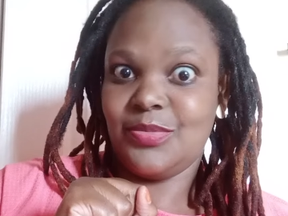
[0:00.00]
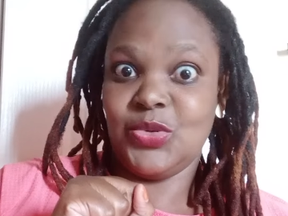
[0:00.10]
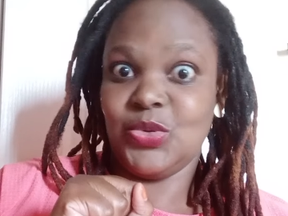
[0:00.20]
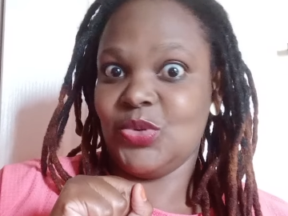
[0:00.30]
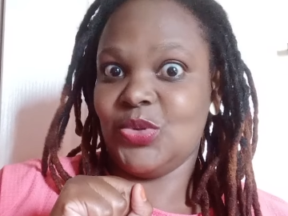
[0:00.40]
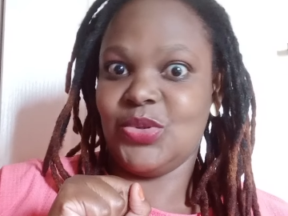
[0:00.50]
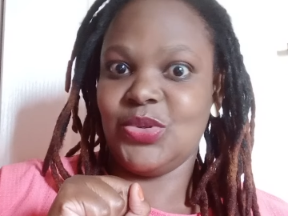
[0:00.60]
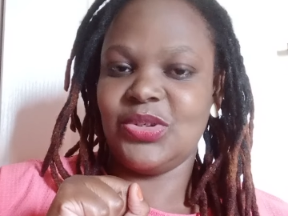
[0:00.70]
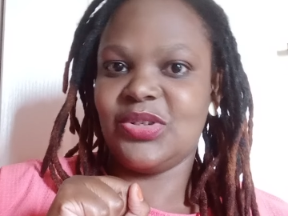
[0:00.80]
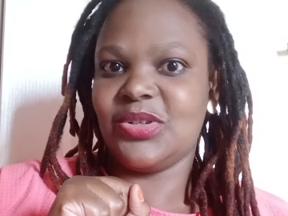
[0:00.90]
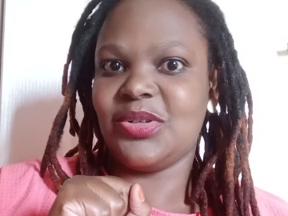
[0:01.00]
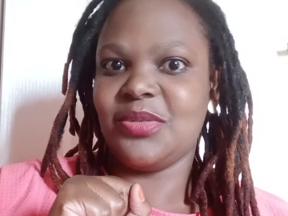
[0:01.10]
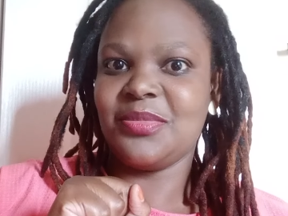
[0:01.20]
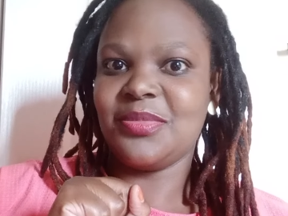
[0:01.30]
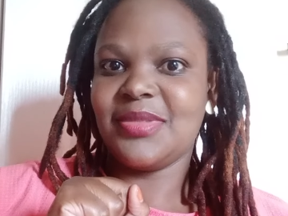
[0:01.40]
Do, do, do, do, do, do, do.
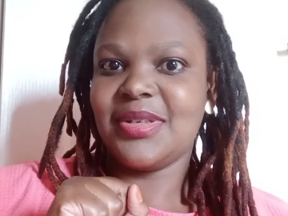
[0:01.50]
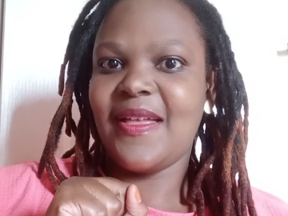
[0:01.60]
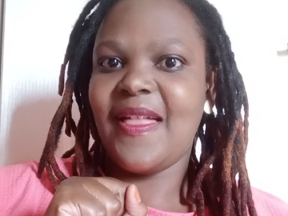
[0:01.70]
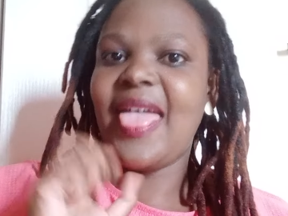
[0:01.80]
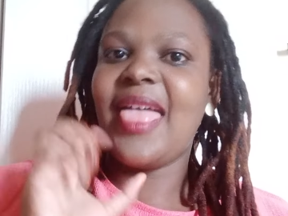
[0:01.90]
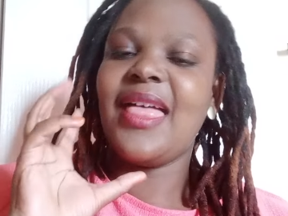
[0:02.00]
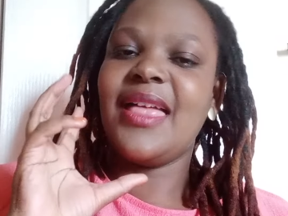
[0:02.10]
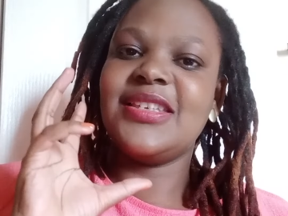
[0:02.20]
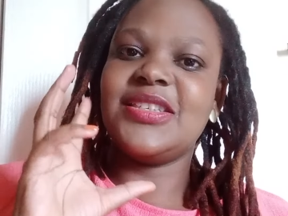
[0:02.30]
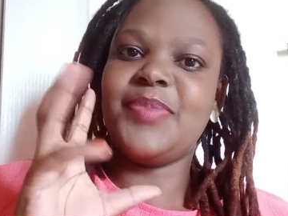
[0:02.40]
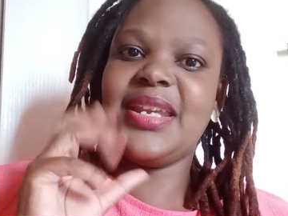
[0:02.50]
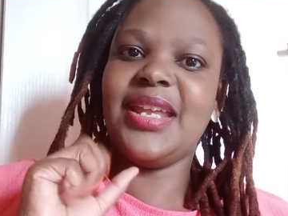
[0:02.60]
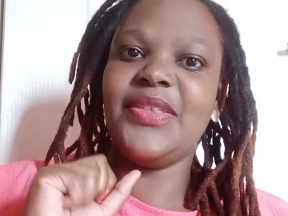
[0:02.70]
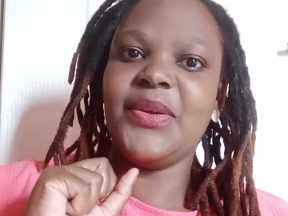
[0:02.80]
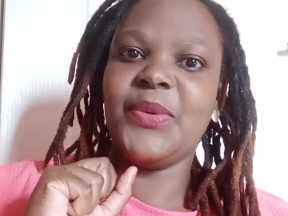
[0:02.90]

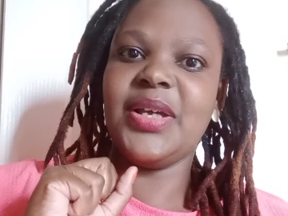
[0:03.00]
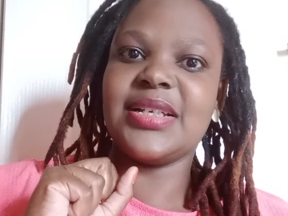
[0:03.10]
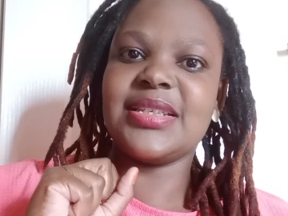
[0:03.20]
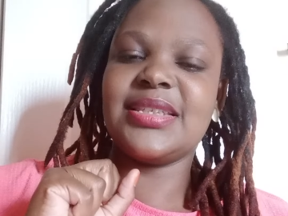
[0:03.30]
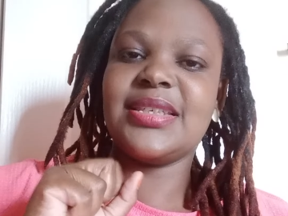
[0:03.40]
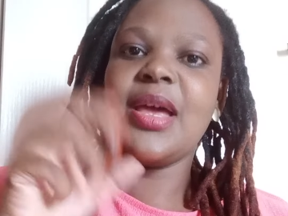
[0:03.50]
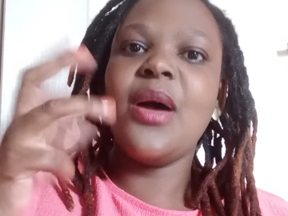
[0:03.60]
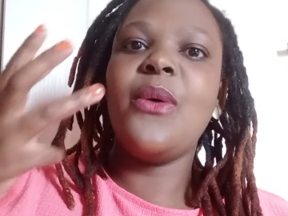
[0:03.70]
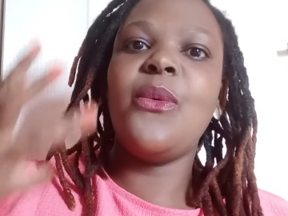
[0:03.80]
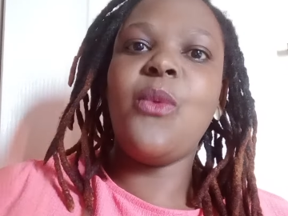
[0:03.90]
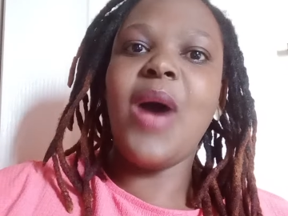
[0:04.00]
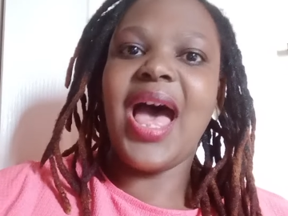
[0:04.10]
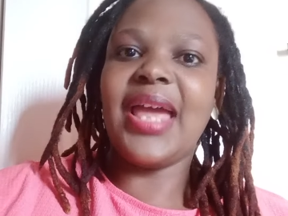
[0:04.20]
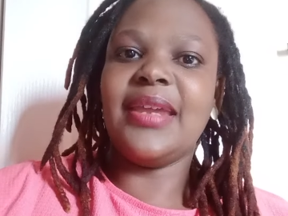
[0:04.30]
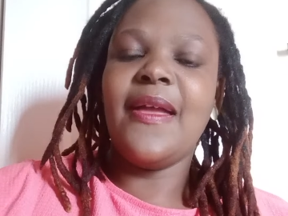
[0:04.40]
Spinning the works.
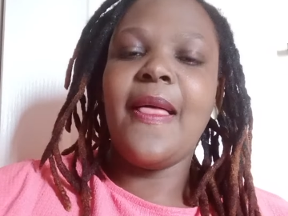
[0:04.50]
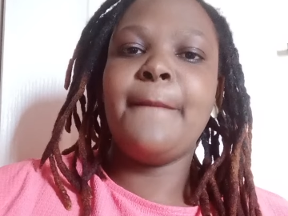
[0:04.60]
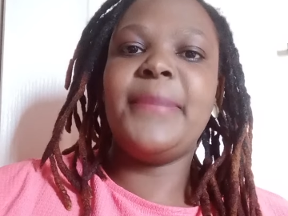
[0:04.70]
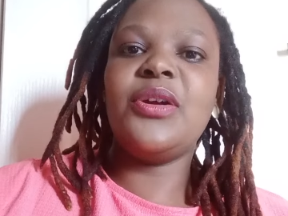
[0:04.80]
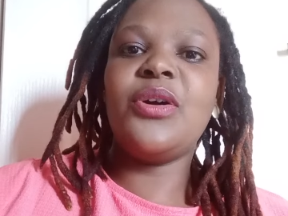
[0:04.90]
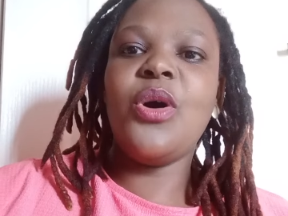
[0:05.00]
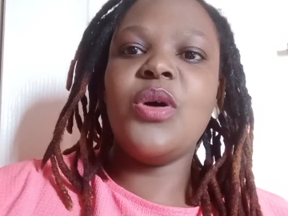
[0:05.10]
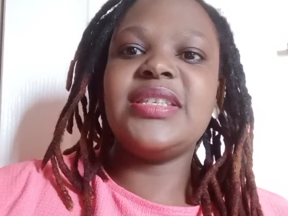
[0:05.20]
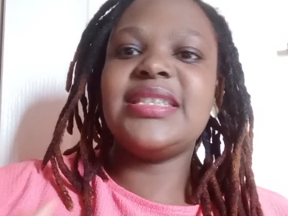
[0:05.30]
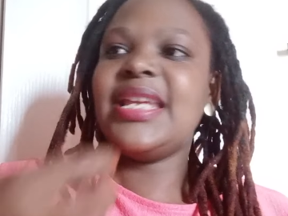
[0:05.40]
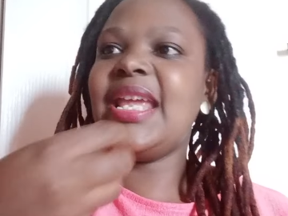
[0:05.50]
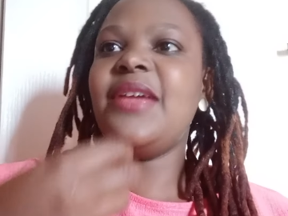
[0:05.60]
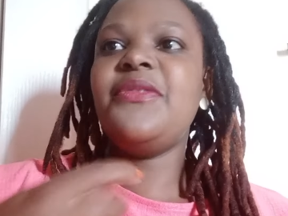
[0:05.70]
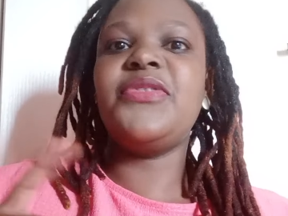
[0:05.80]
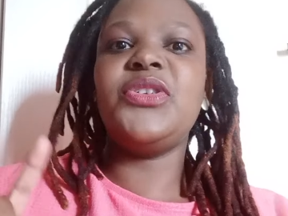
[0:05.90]
Why? Because
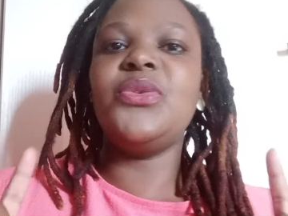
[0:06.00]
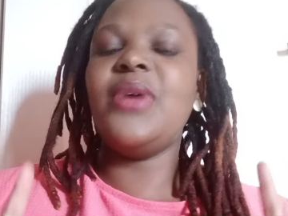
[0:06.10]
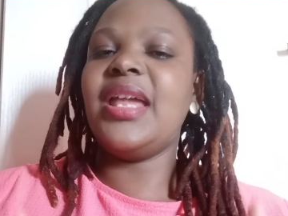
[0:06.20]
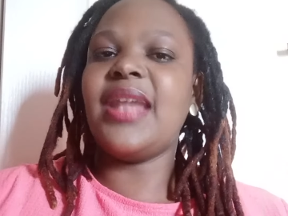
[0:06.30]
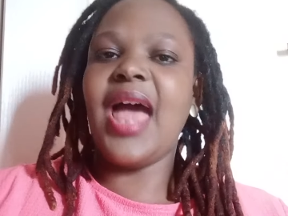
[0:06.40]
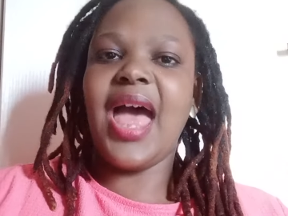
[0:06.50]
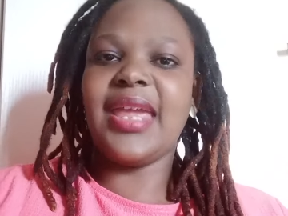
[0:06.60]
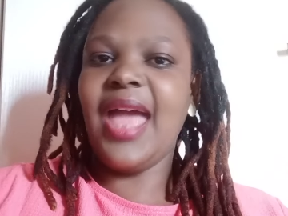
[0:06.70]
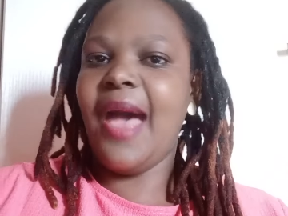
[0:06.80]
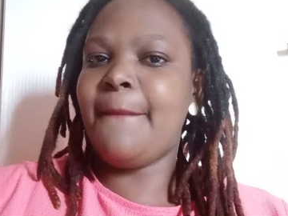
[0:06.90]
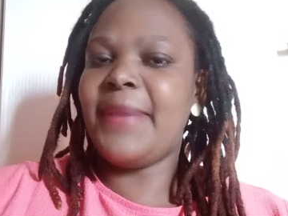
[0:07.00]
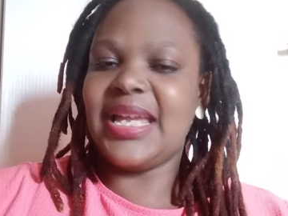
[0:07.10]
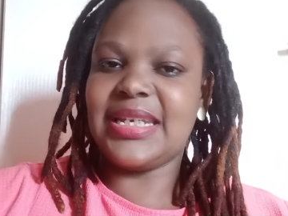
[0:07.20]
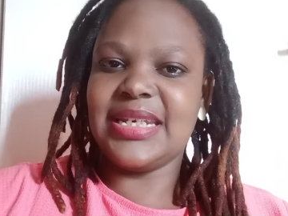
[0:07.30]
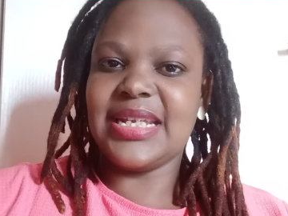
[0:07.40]
if you and I are
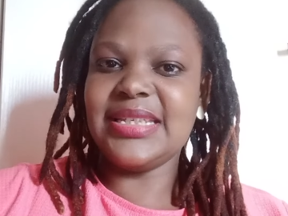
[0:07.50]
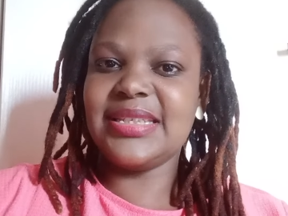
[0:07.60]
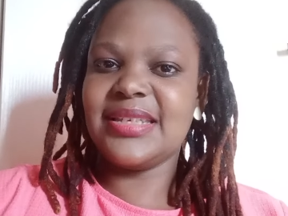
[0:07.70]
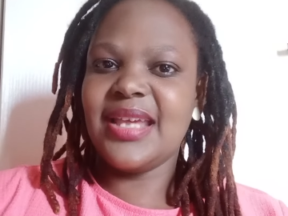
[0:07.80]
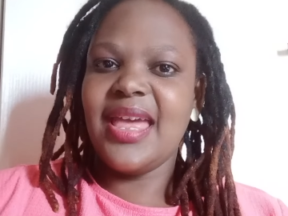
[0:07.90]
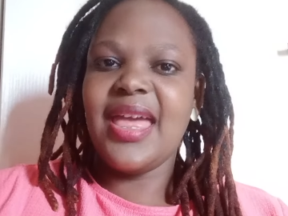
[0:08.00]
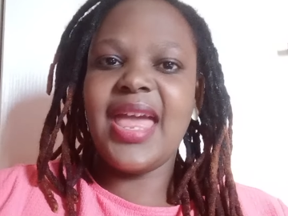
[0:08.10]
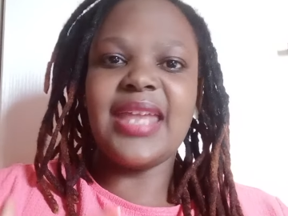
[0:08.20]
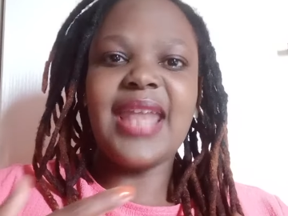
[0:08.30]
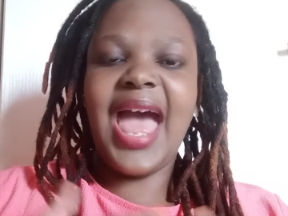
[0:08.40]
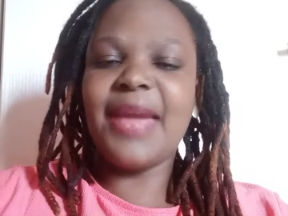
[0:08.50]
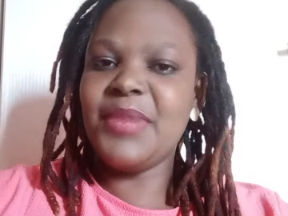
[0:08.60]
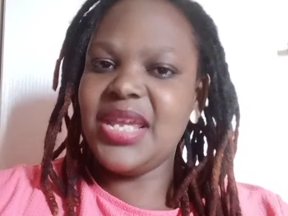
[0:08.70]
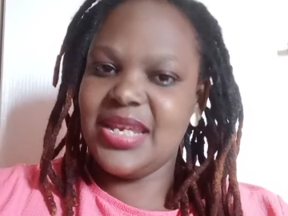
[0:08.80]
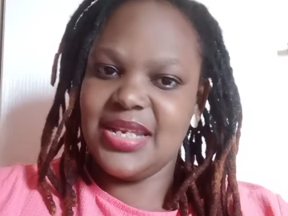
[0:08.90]
partners, and I'm a
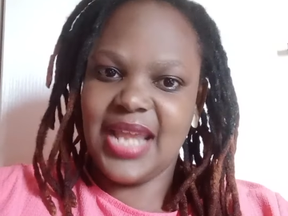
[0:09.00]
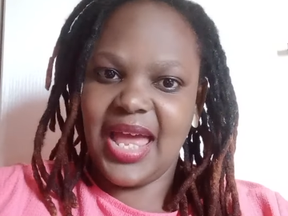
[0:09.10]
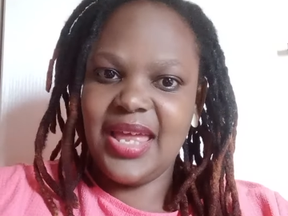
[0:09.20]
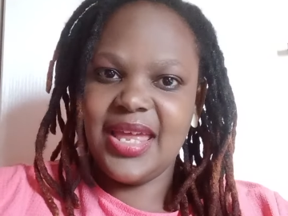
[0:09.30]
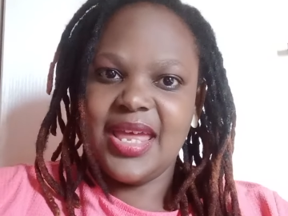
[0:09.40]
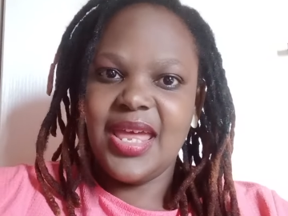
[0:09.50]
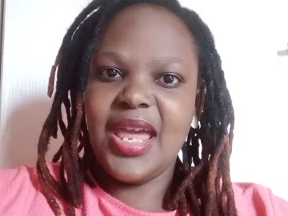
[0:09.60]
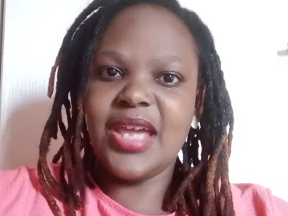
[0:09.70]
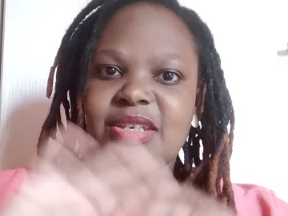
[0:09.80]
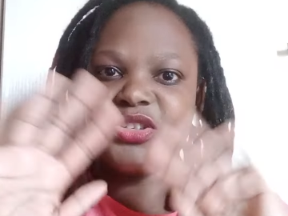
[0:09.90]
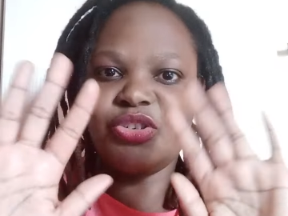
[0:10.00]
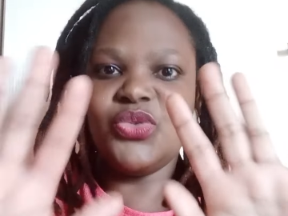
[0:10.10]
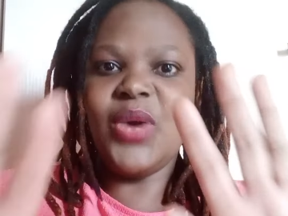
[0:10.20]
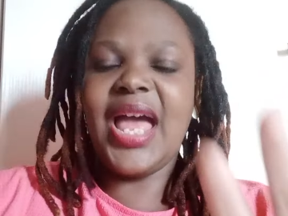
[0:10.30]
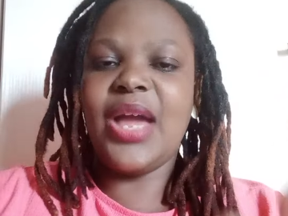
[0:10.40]
healer and
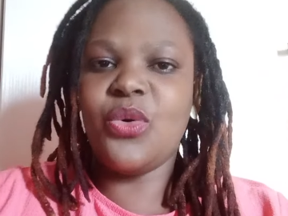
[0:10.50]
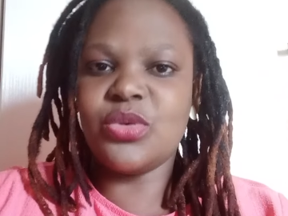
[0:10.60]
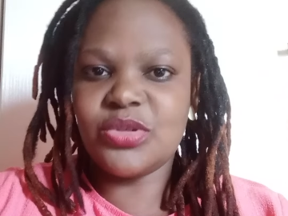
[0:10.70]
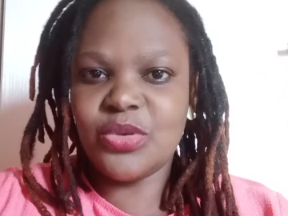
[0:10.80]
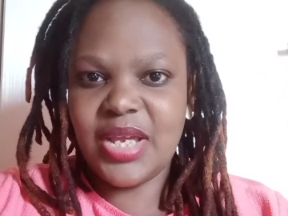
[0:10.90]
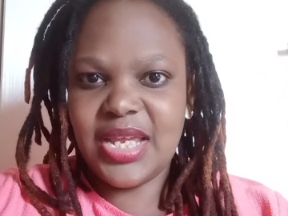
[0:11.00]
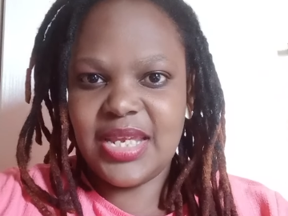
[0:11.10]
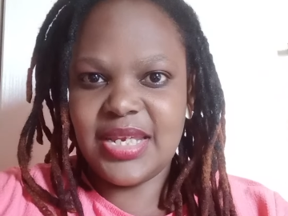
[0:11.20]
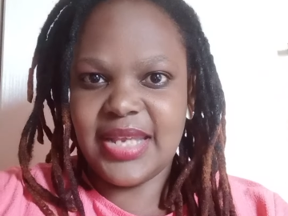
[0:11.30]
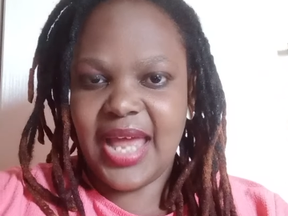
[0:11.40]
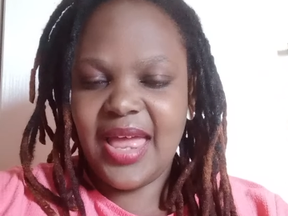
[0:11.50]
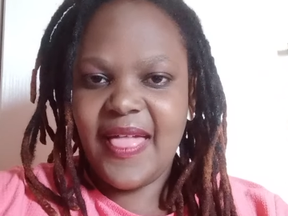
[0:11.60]
you are also a healer,